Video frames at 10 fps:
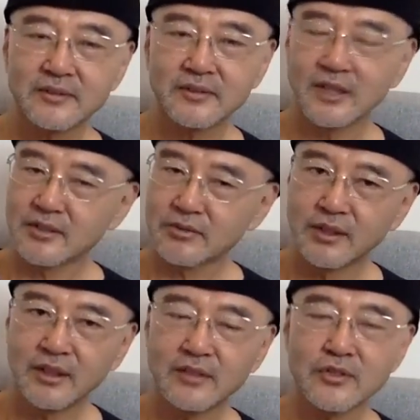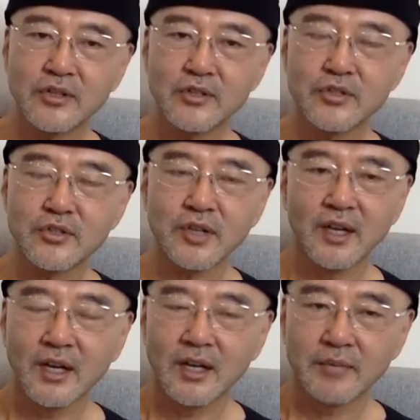Yes, we need church,
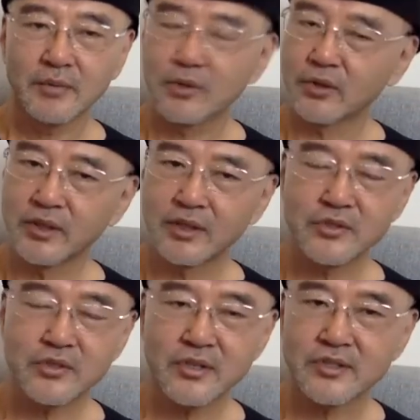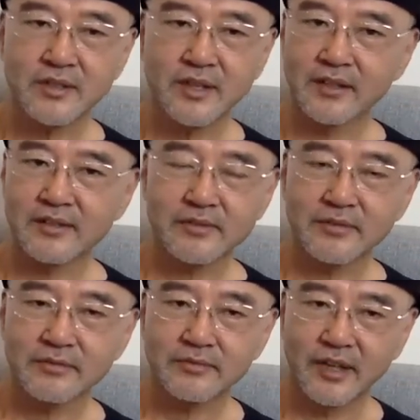but we don't need a church that is
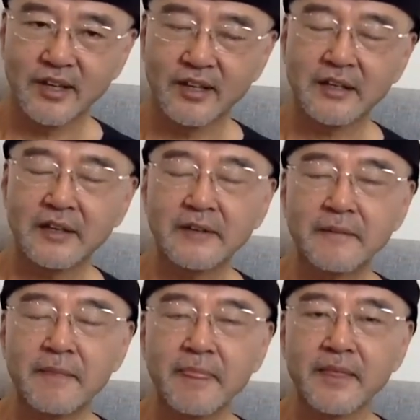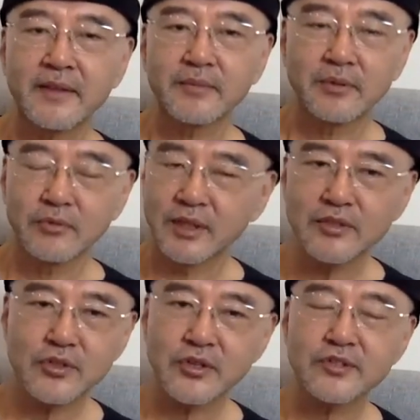dead. But we need
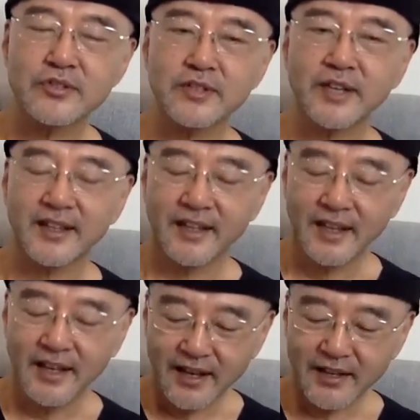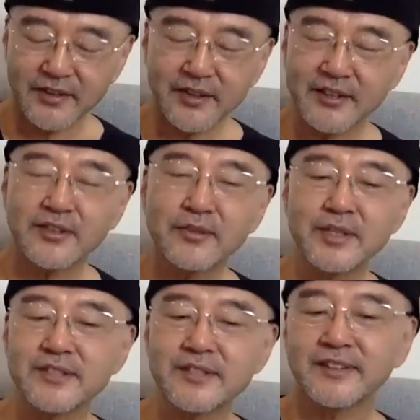church. And the
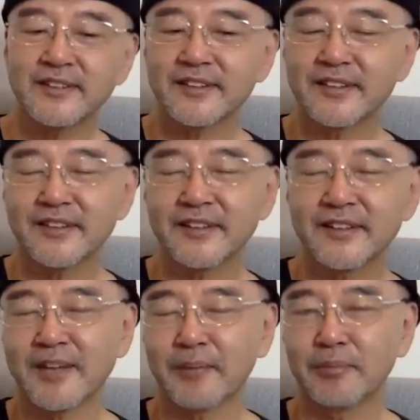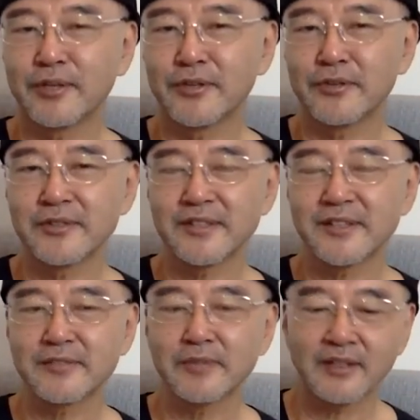reason, the example he
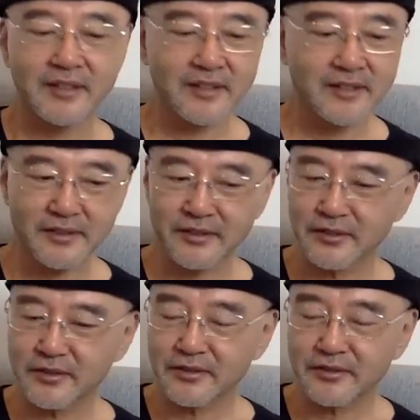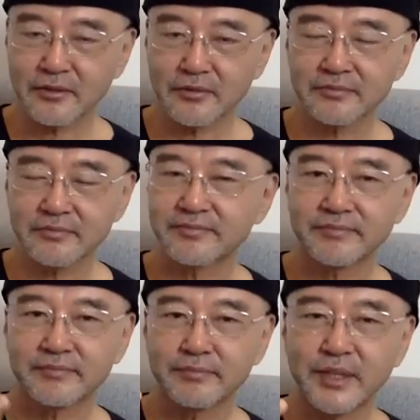uses, well, there's a little
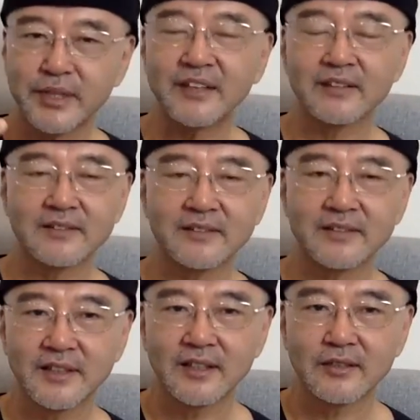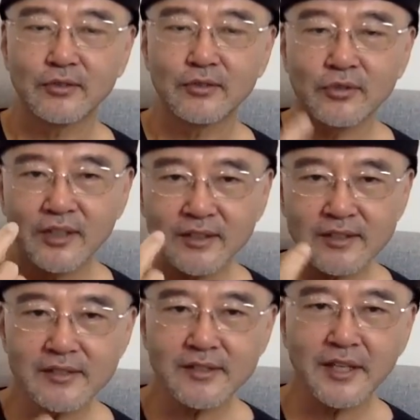bean. Do you need the
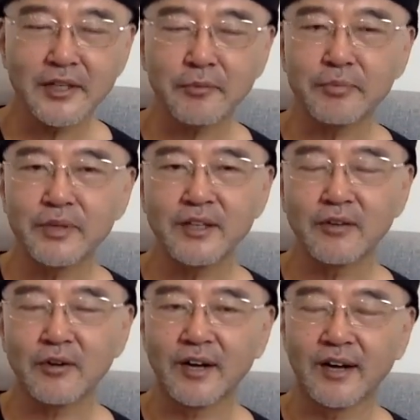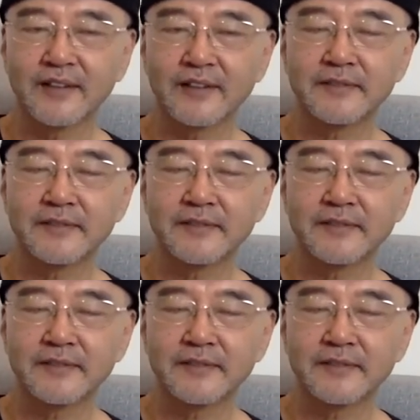skin of bean or not?